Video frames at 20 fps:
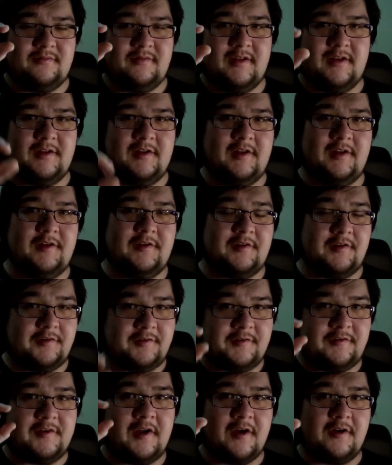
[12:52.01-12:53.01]
It, it is a
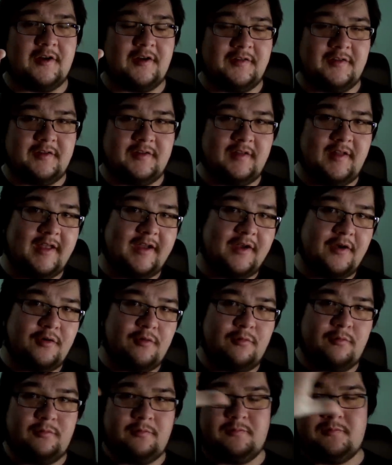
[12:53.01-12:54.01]
stud on the
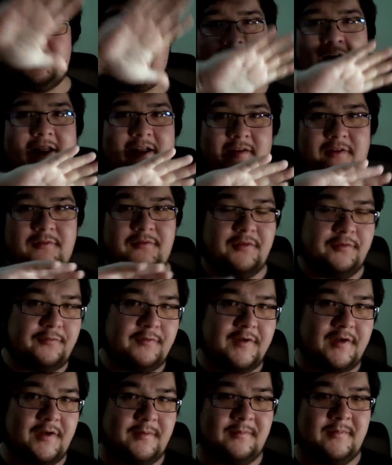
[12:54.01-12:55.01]
Lego tile of the
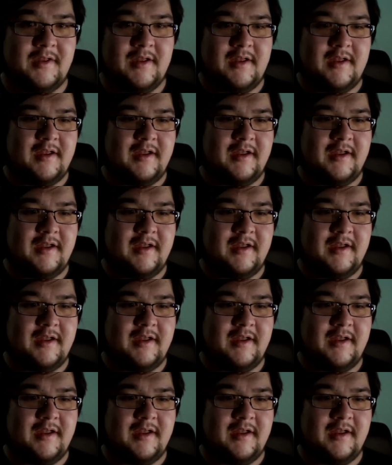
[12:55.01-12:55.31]
film,